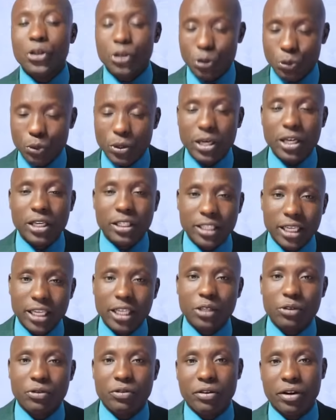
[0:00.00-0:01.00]
You will
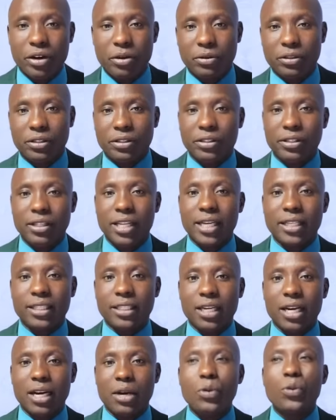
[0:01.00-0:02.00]
take it to the records
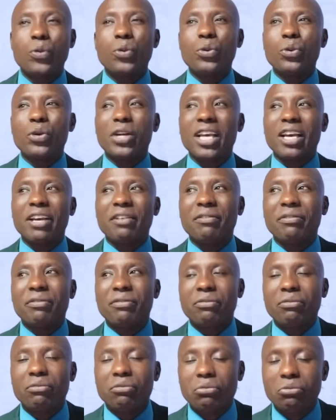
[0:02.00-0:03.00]
that Uhuru
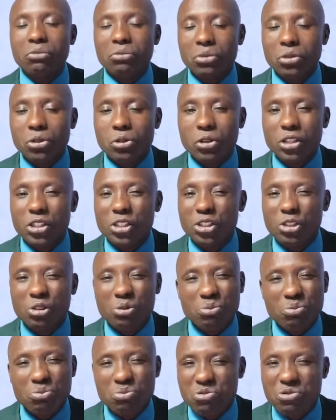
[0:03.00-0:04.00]
gave Ruto a
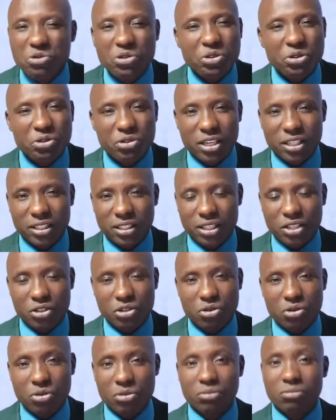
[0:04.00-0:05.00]
smooth
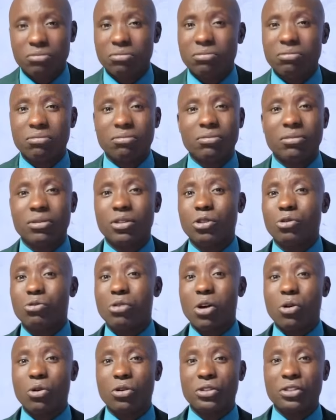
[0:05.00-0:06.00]
transition
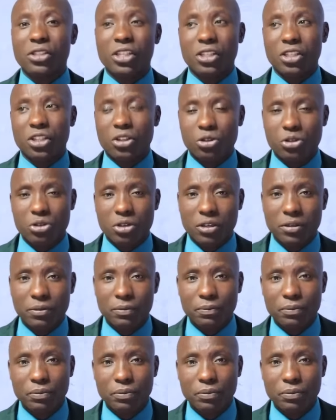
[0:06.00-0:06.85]
to a constitution.